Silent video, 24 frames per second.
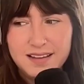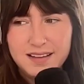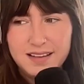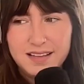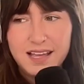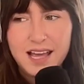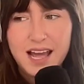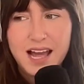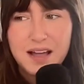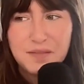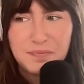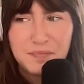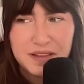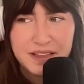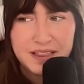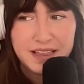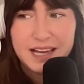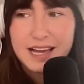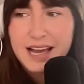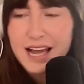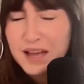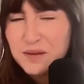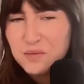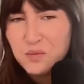Yeah, and be
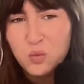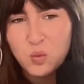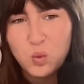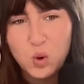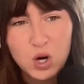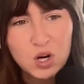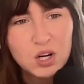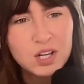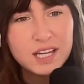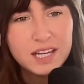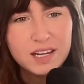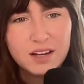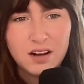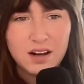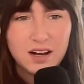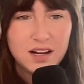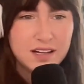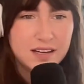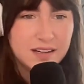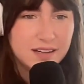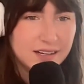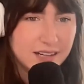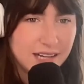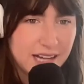like, I'm working
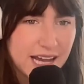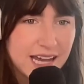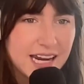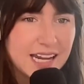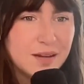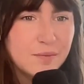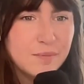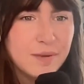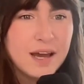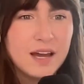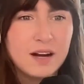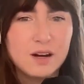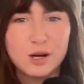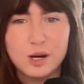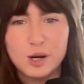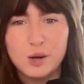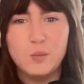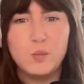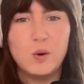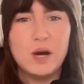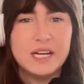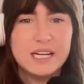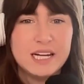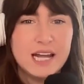on getting better.
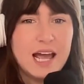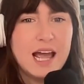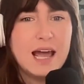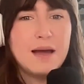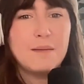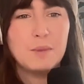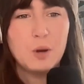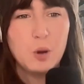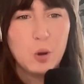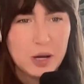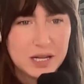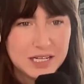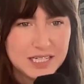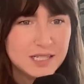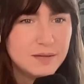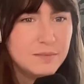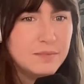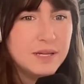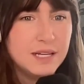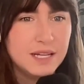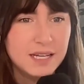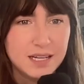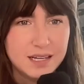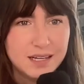One day I'm going to
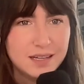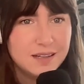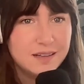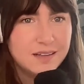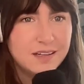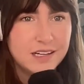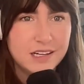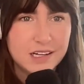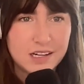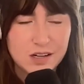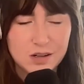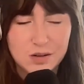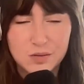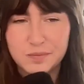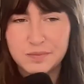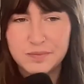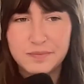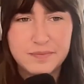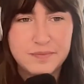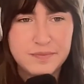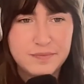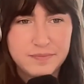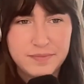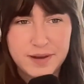be,
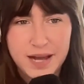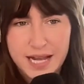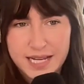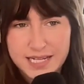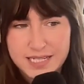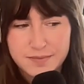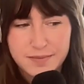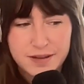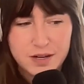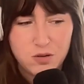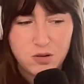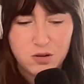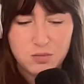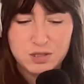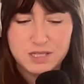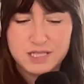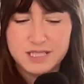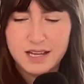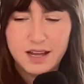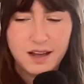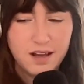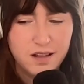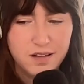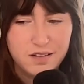back to my normal
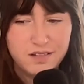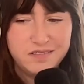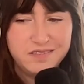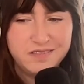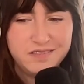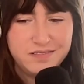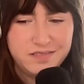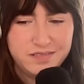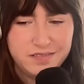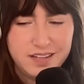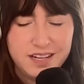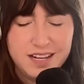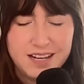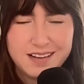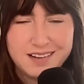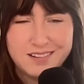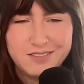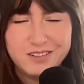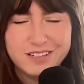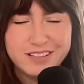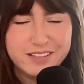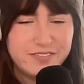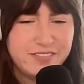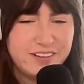self. Yeah,
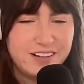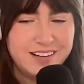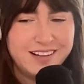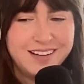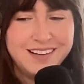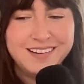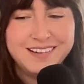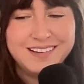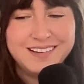what the fuck?